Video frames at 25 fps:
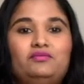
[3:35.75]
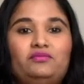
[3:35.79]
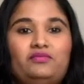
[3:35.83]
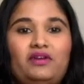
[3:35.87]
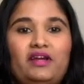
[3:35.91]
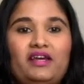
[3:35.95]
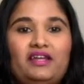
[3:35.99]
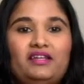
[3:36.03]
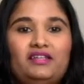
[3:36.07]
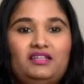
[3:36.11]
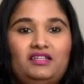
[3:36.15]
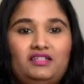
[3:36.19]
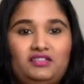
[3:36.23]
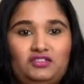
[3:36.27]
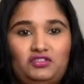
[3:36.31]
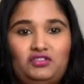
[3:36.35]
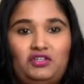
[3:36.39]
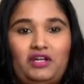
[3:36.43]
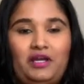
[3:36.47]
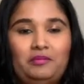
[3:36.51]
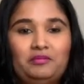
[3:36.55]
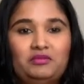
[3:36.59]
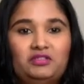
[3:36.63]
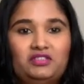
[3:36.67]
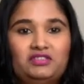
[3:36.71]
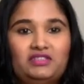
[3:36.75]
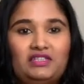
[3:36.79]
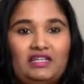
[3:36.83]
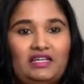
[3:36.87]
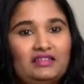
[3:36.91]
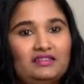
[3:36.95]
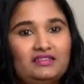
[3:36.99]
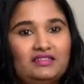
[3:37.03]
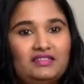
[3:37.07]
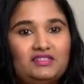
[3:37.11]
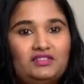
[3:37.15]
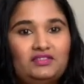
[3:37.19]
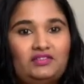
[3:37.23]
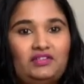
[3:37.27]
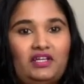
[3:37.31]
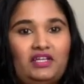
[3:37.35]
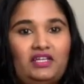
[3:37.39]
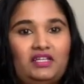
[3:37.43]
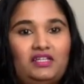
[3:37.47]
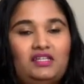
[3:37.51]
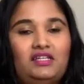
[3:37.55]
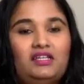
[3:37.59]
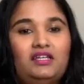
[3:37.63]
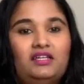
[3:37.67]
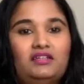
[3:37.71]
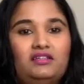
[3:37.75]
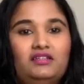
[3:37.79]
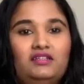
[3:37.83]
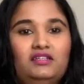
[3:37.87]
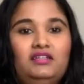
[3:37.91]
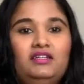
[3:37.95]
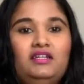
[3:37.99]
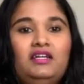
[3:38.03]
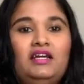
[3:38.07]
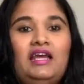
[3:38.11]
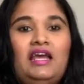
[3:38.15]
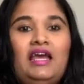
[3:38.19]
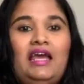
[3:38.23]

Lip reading: red tribal necklace right here.